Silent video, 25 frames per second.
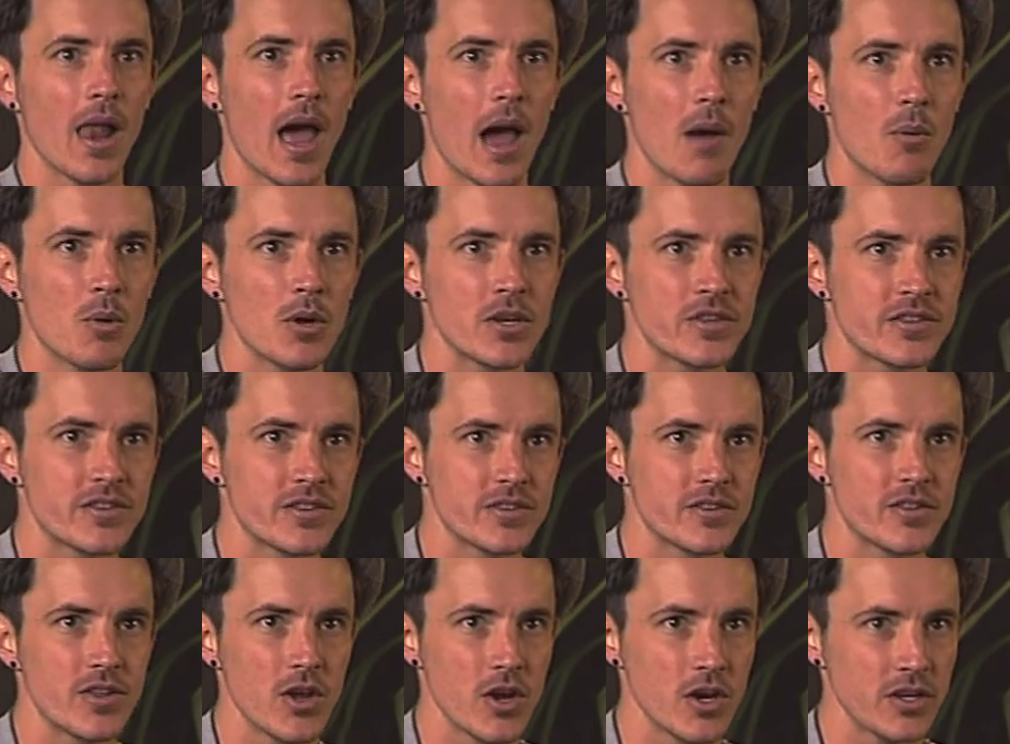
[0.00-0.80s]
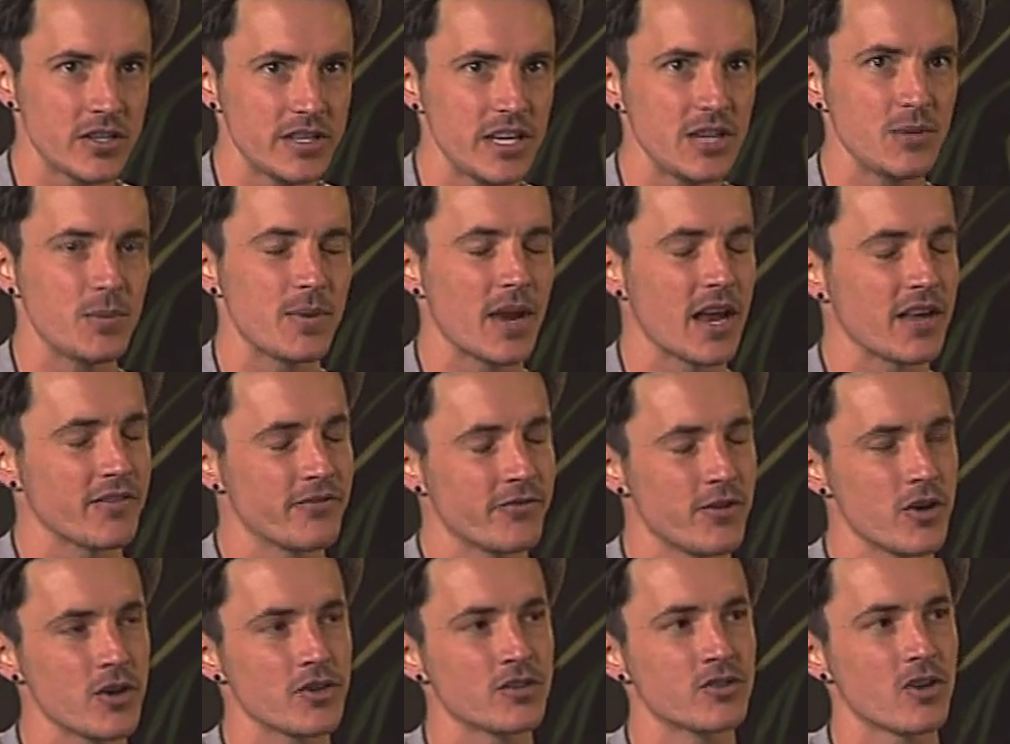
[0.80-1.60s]
I was 13 when I
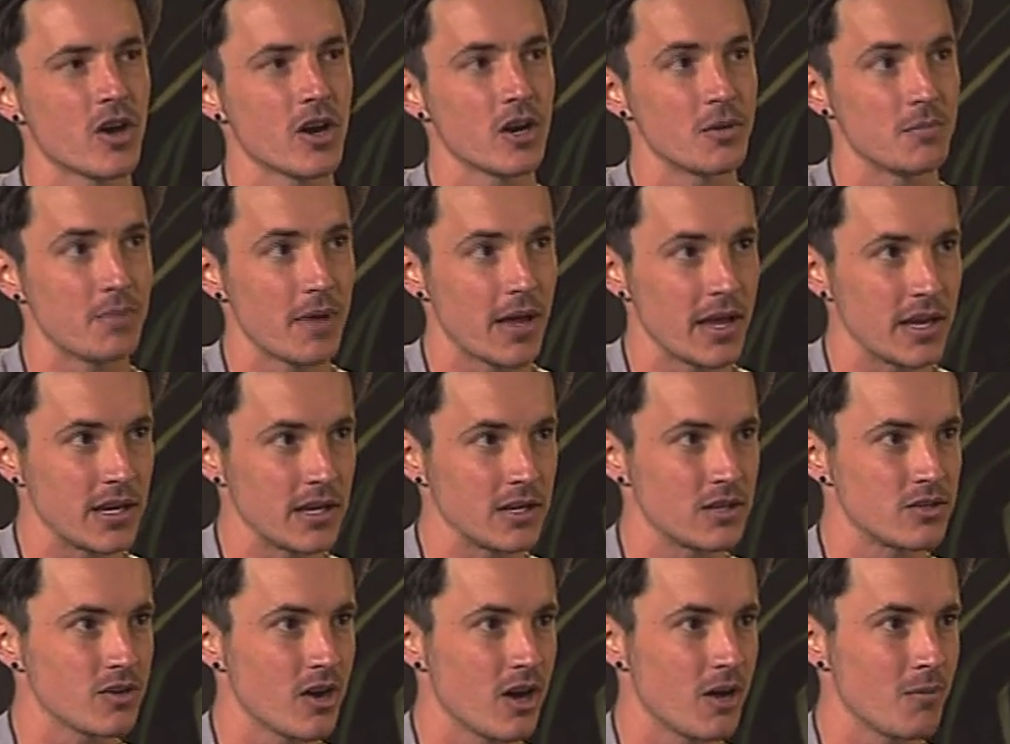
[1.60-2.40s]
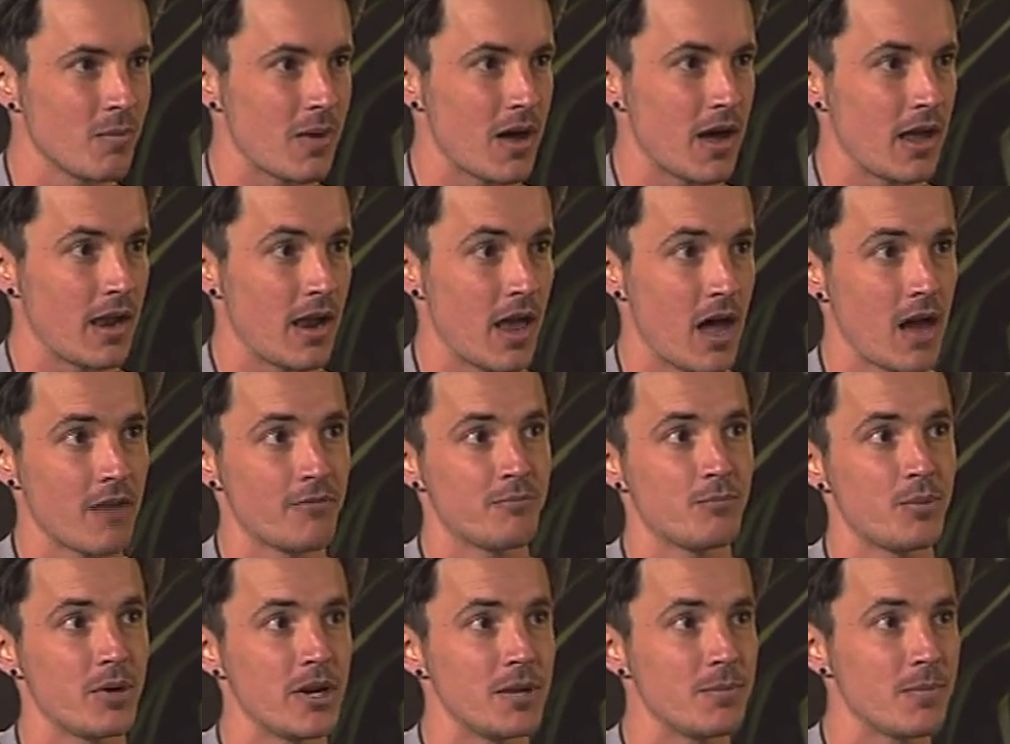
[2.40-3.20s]
first started playing guitar. My
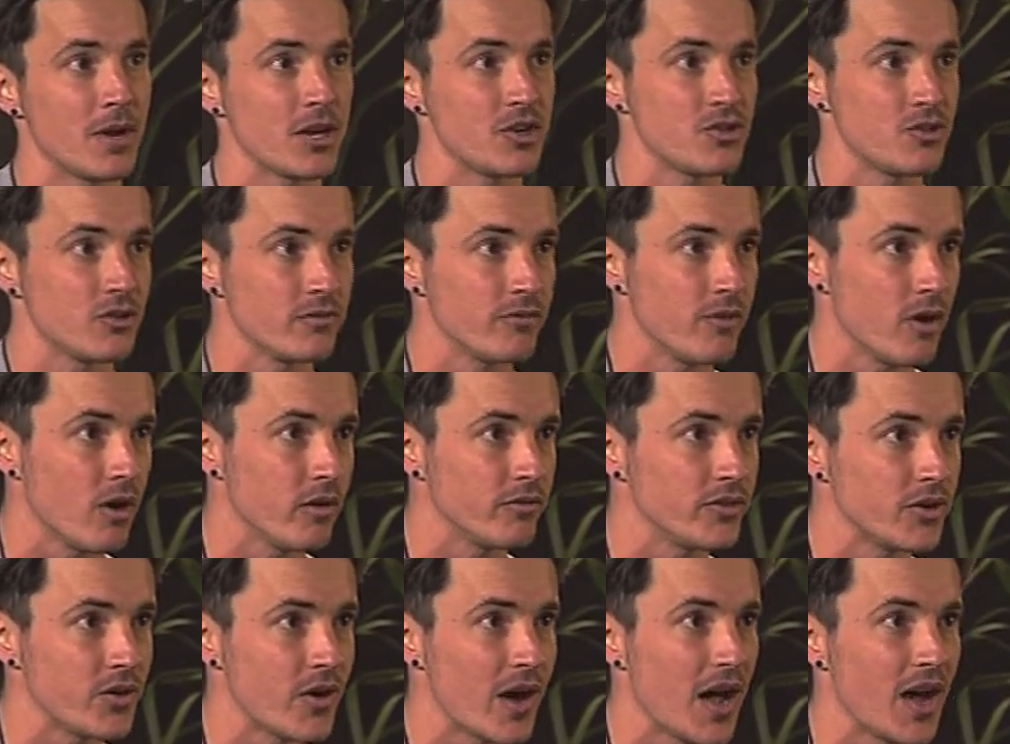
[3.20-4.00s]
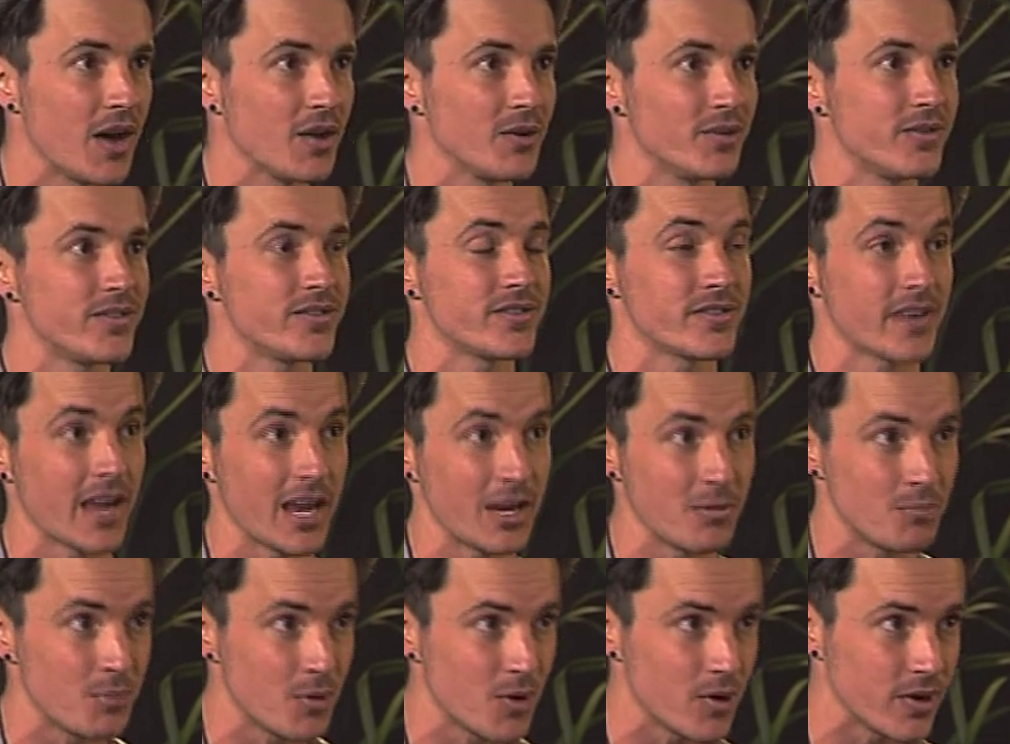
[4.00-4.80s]
life pretty much revolved around
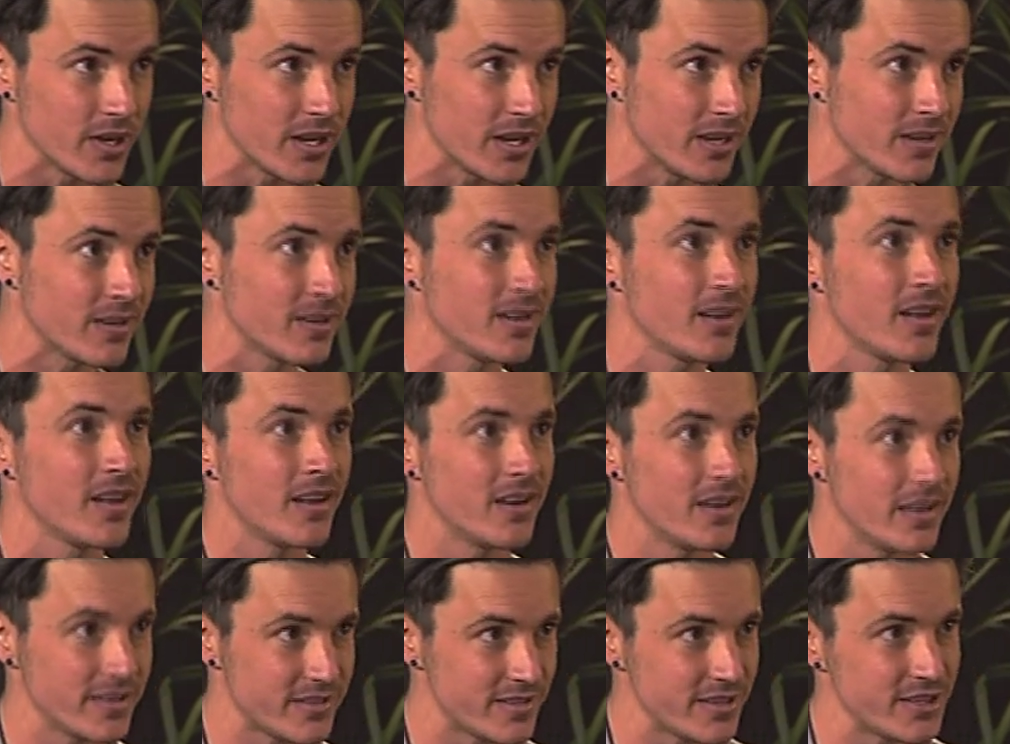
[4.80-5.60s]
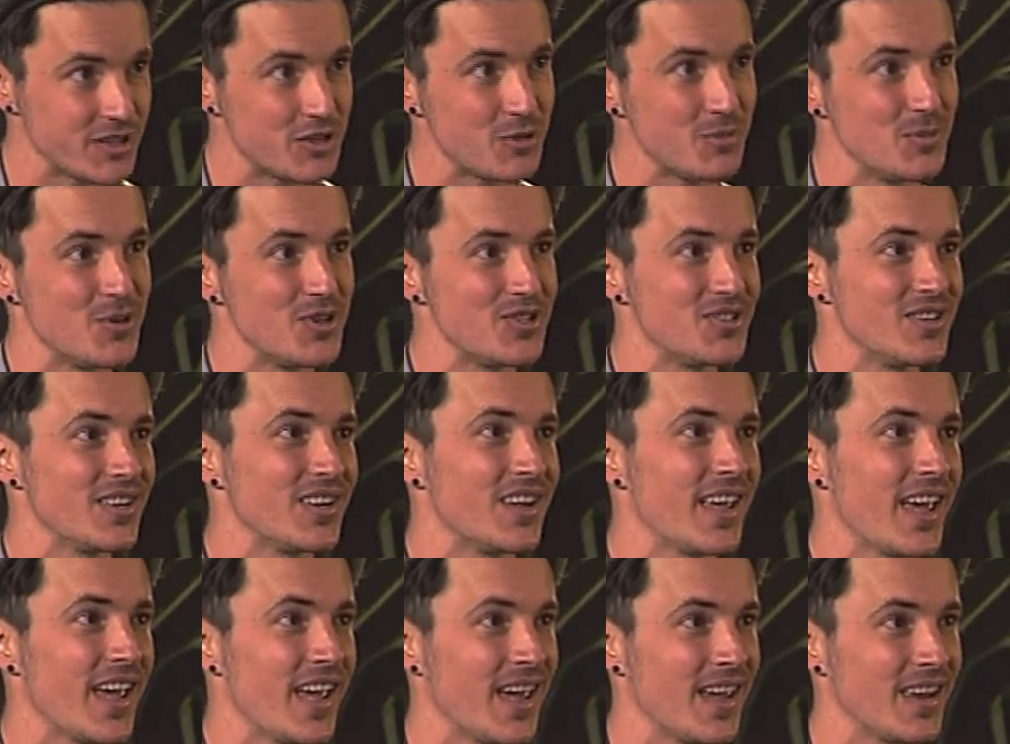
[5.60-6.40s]
skateboarding, listening to
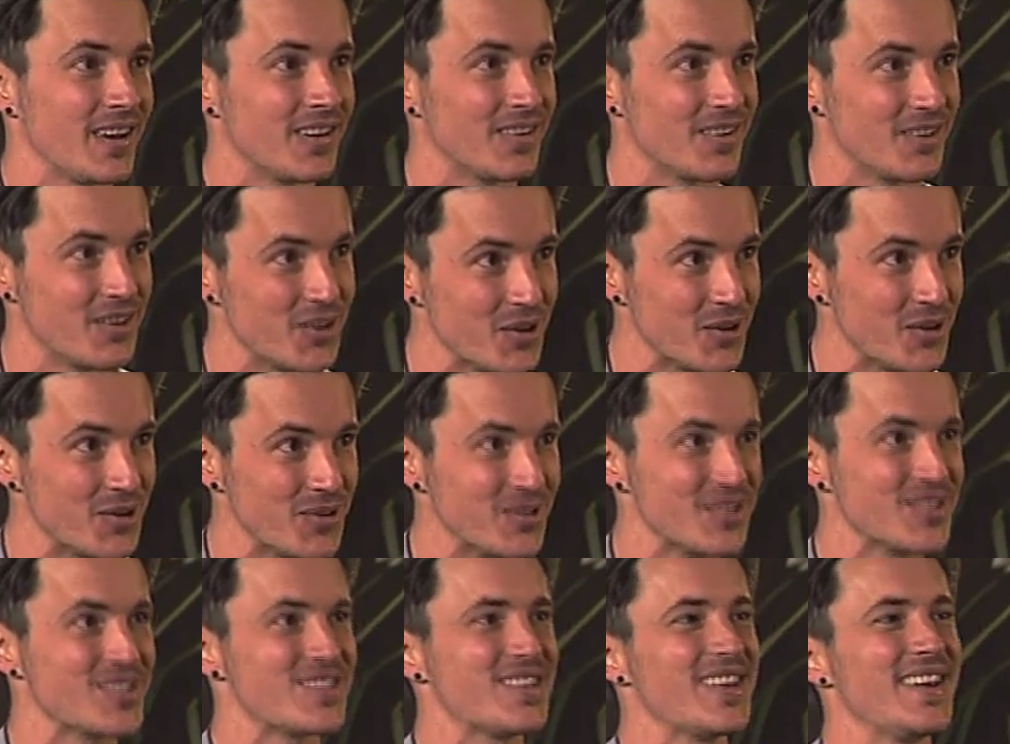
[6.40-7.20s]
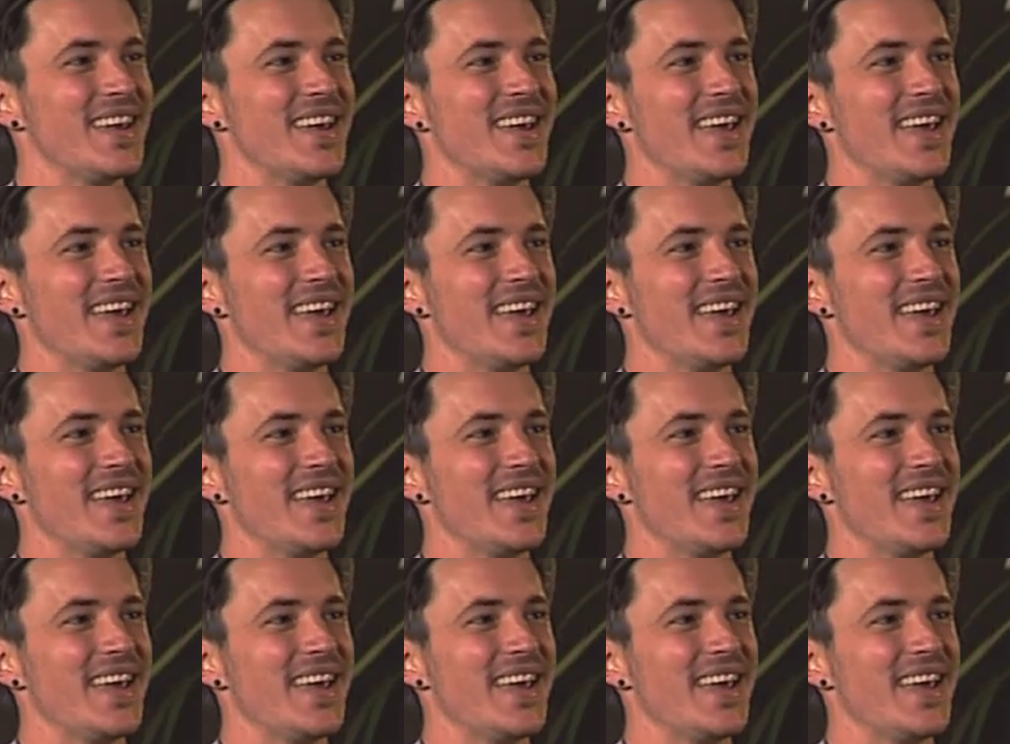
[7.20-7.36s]
music and girls.